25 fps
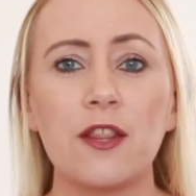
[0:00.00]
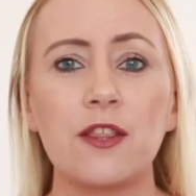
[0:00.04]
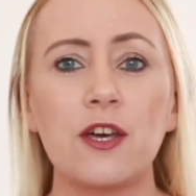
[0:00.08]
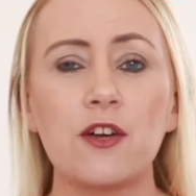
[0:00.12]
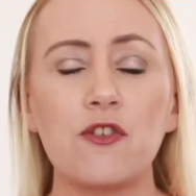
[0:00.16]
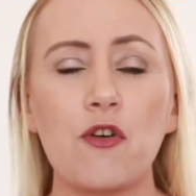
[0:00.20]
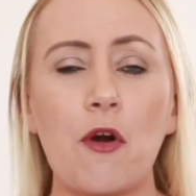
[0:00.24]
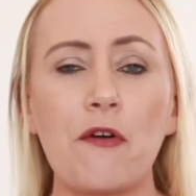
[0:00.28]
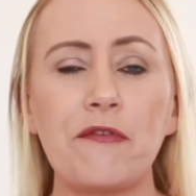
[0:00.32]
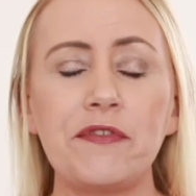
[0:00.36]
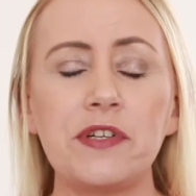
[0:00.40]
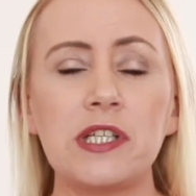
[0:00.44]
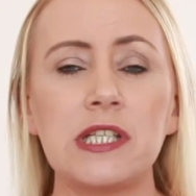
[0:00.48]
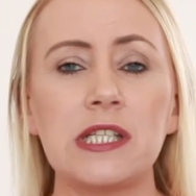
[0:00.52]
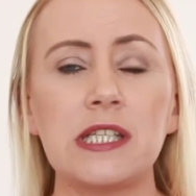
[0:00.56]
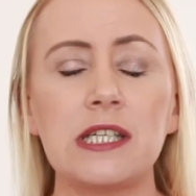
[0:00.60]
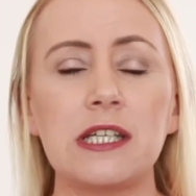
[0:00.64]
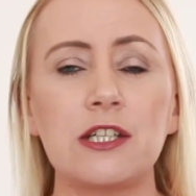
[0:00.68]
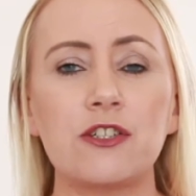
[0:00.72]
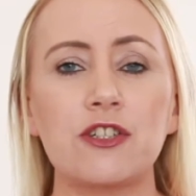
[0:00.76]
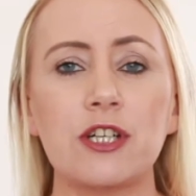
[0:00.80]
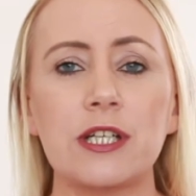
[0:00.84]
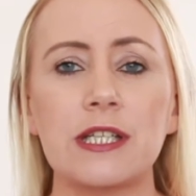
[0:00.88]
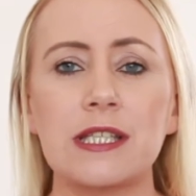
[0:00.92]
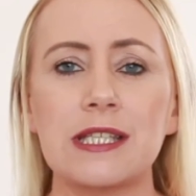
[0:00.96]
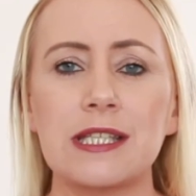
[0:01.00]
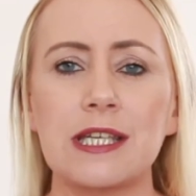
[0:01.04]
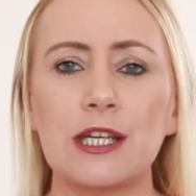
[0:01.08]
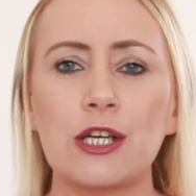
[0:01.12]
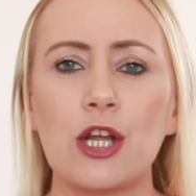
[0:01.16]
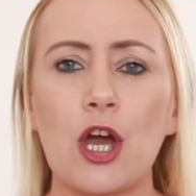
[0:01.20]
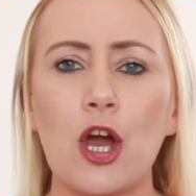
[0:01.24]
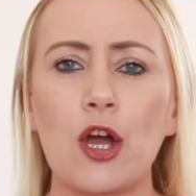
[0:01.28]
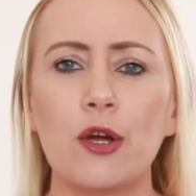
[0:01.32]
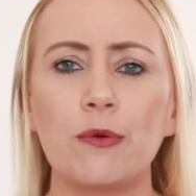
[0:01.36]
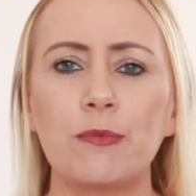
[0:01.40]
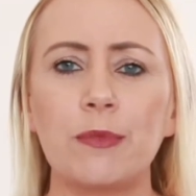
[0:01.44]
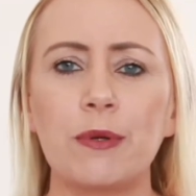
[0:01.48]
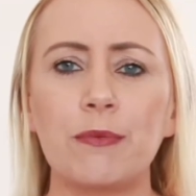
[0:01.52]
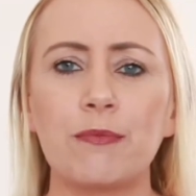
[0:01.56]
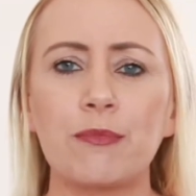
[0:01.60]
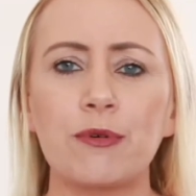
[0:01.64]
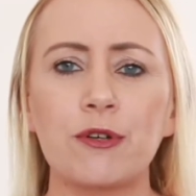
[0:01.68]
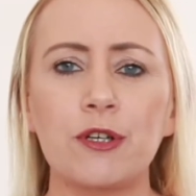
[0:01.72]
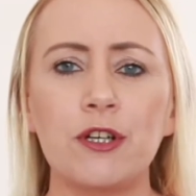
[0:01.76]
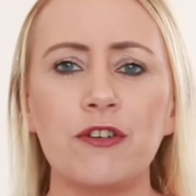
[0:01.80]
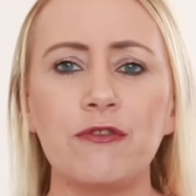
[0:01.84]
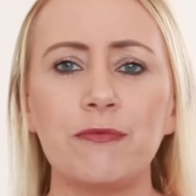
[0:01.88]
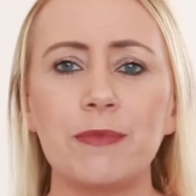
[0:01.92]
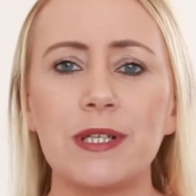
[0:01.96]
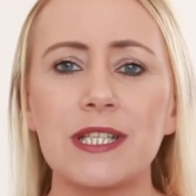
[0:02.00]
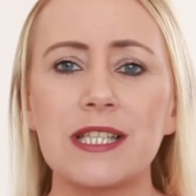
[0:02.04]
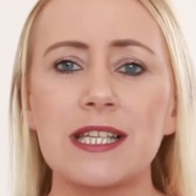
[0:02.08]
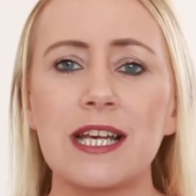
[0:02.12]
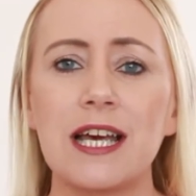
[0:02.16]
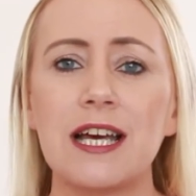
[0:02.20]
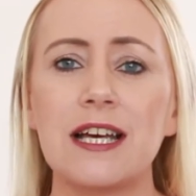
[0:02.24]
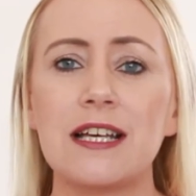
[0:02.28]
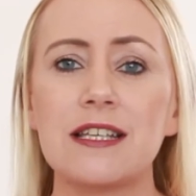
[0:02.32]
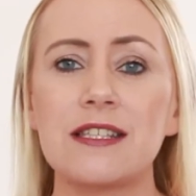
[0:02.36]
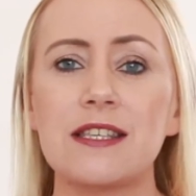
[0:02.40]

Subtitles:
they're obviously interested in home improvements.